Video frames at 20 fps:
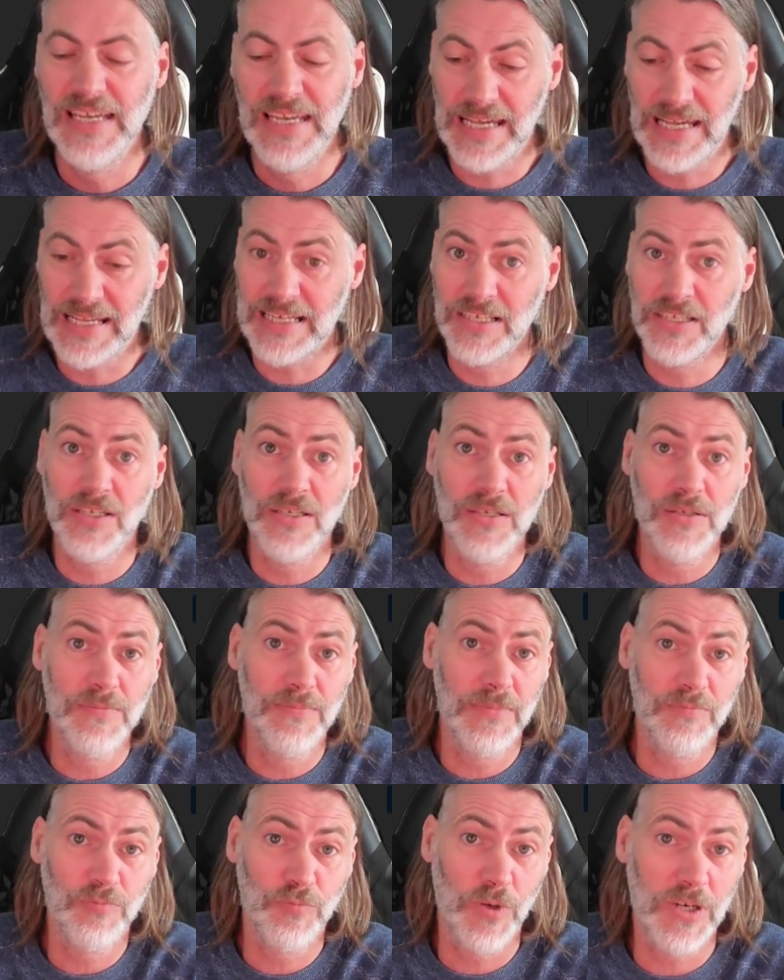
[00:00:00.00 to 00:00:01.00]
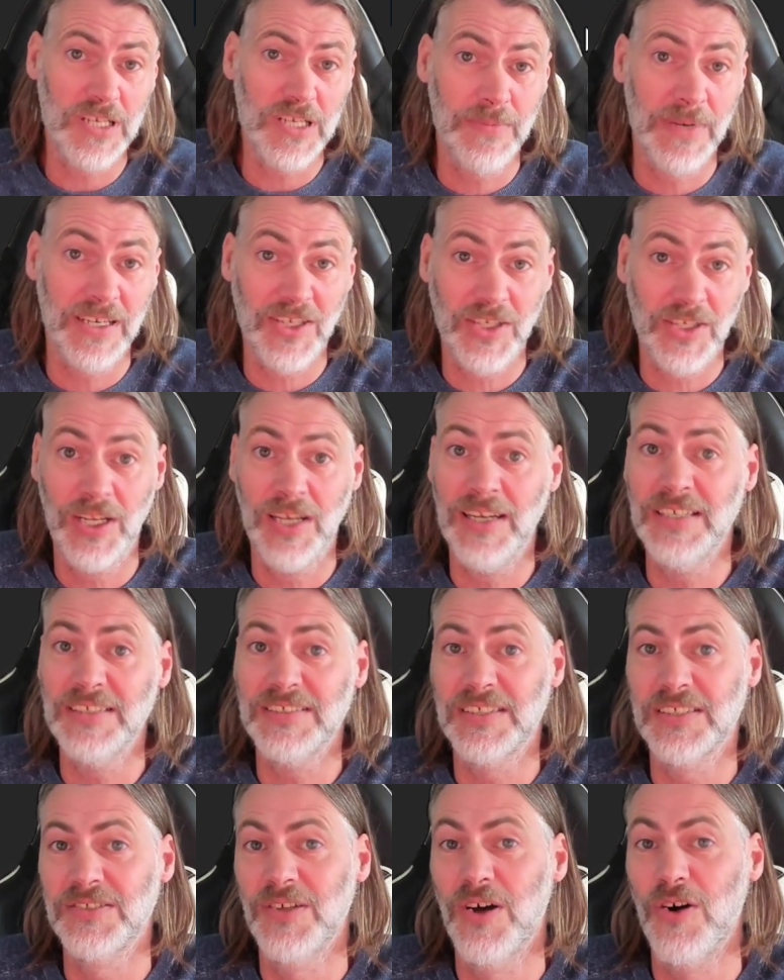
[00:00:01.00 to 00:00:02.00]
And I know one of my
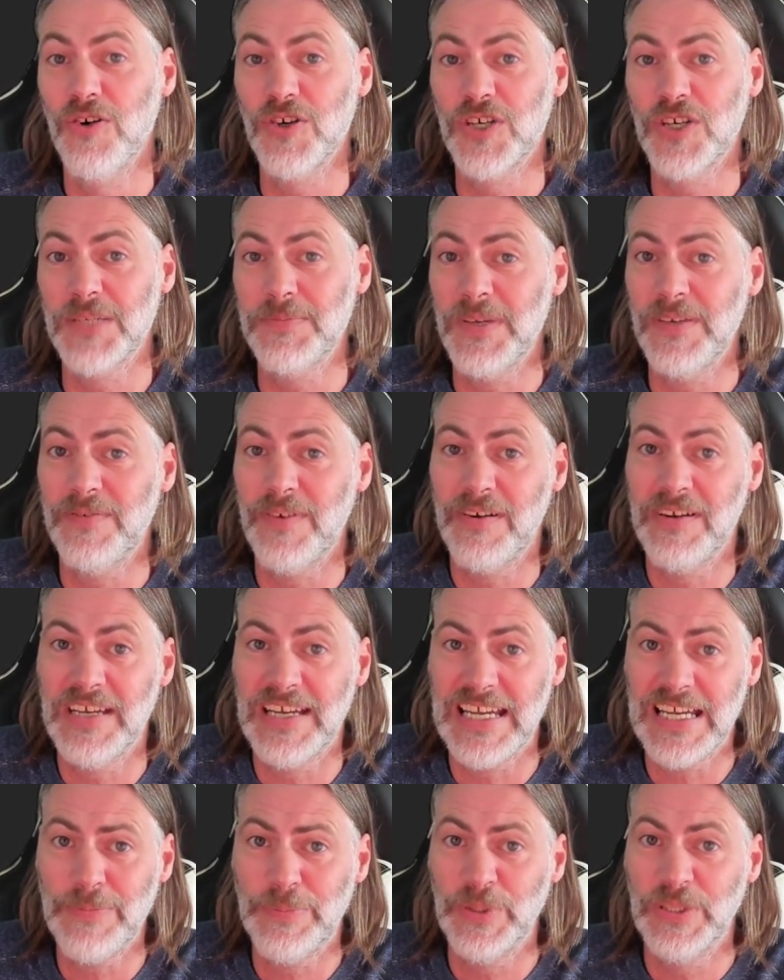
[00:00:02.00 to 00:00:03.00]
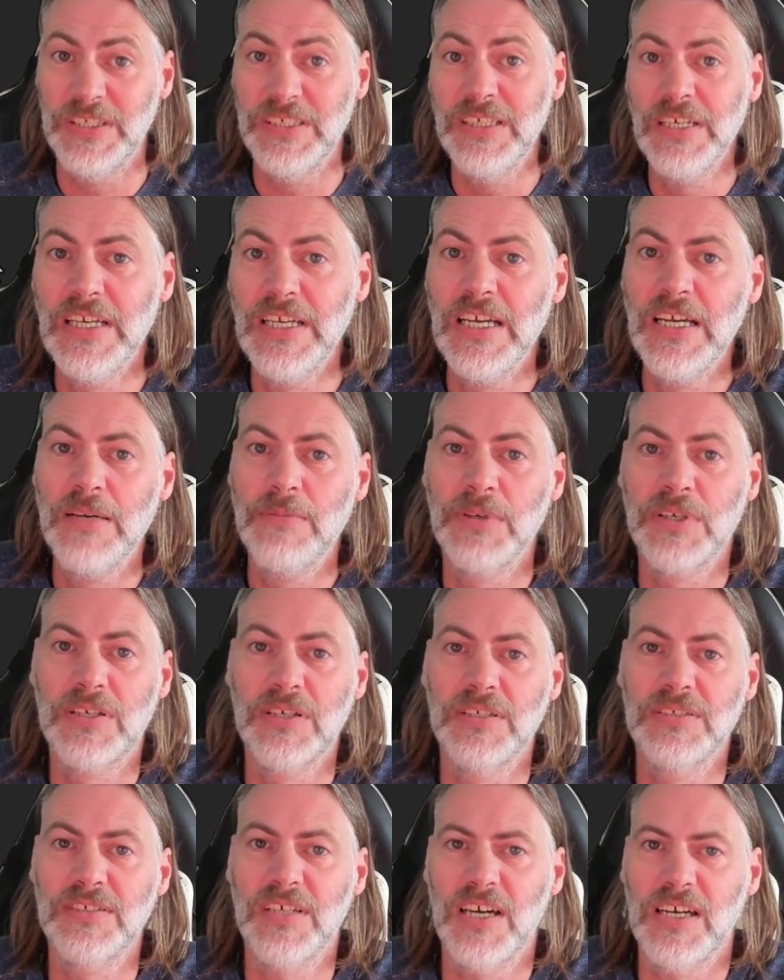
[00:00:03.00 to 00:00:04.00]
clients is not going to be very happy
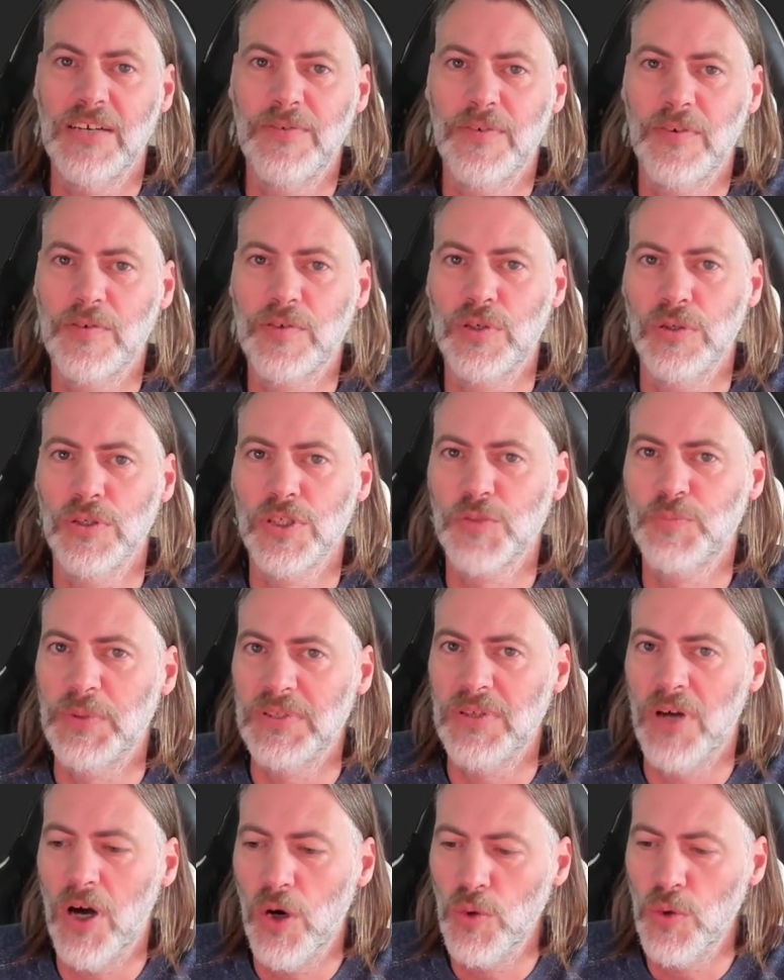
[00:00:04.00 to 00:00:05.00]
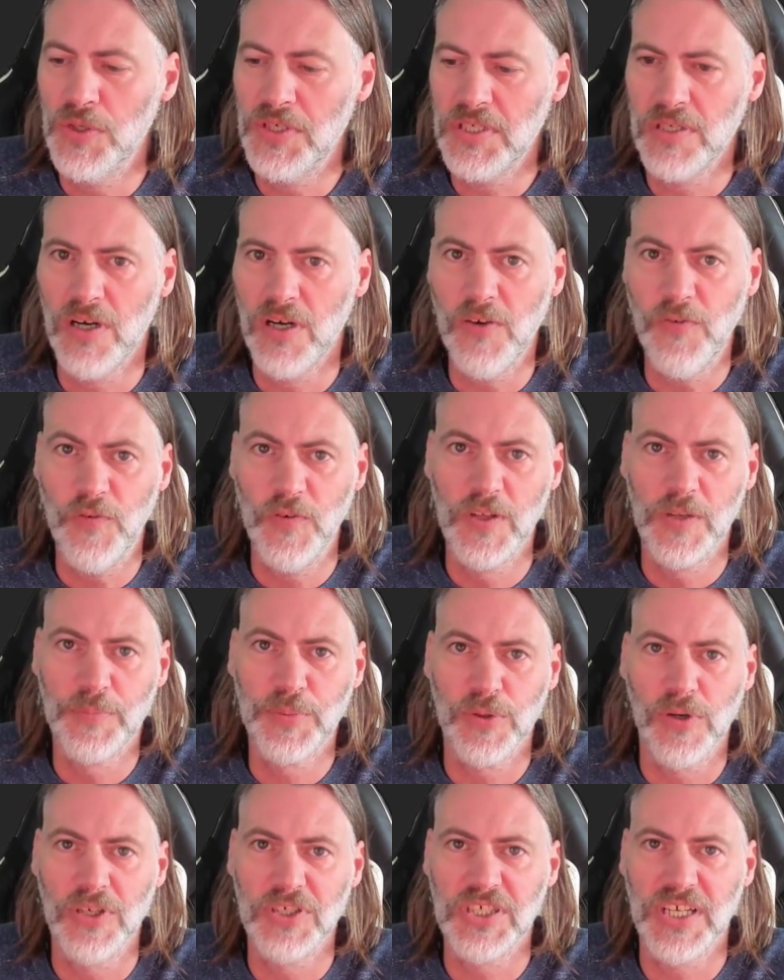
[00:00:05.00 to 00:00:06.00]
because I've of course been holding off on the
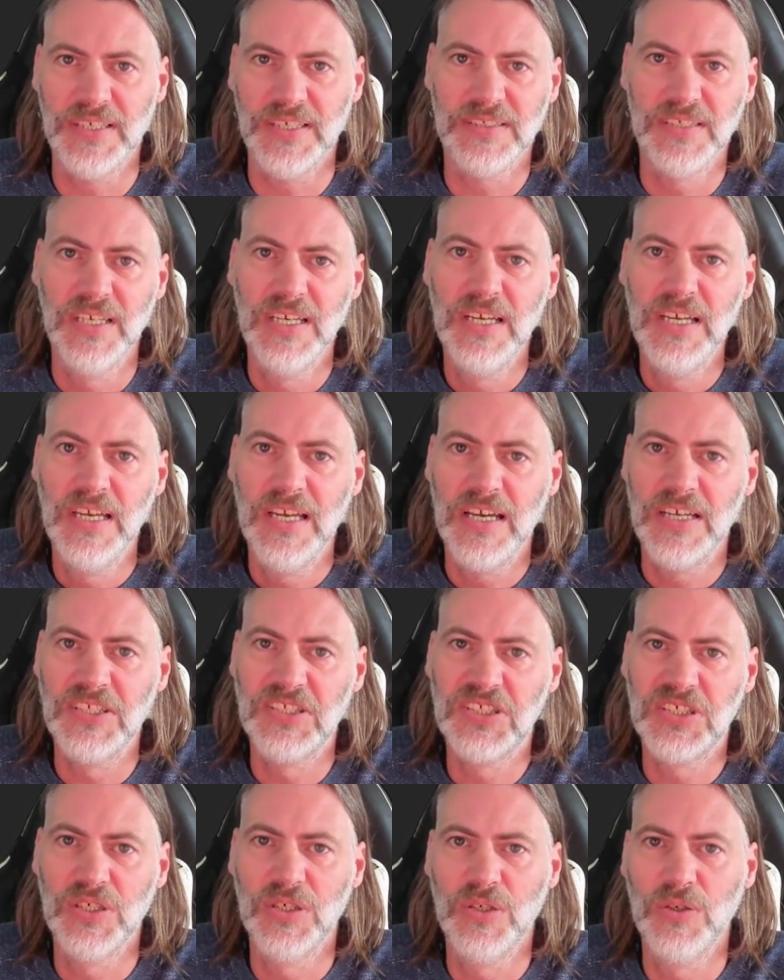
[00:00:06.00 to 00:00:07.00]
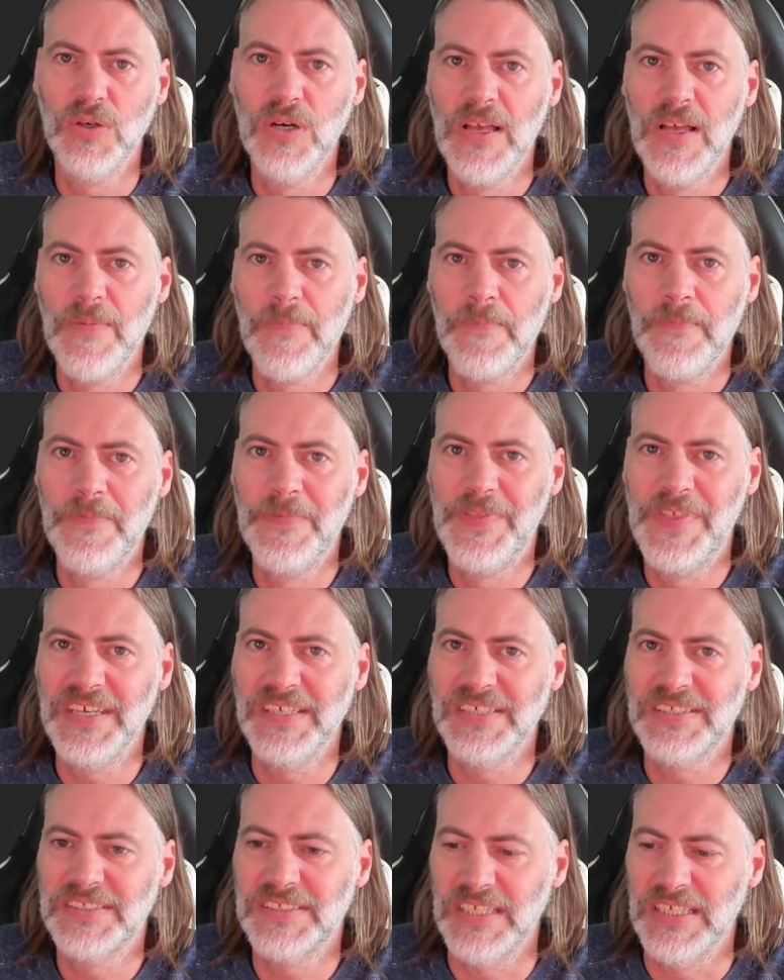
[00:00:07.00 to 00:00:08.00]
project until
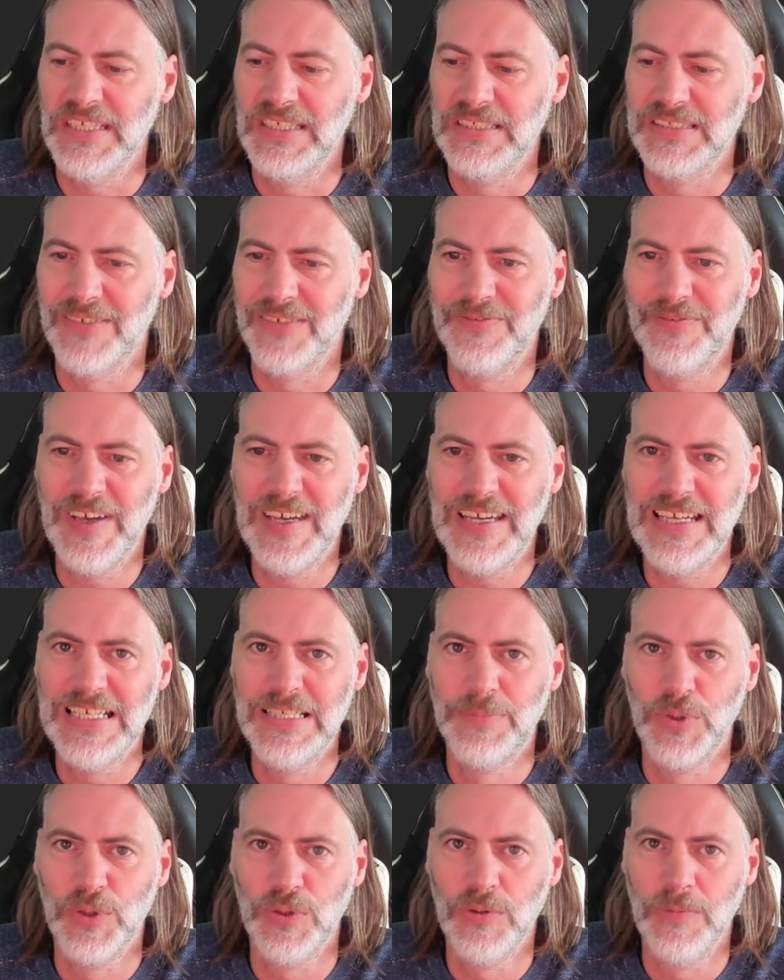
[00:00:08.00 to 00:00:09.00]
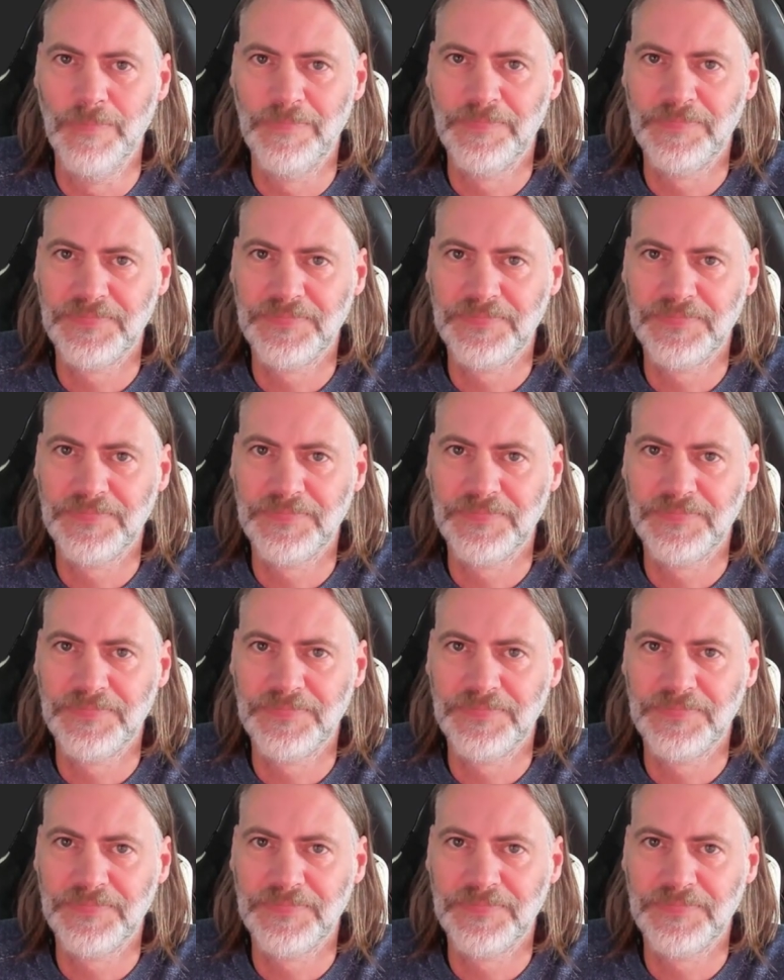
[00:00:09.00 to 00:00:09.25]
this is available.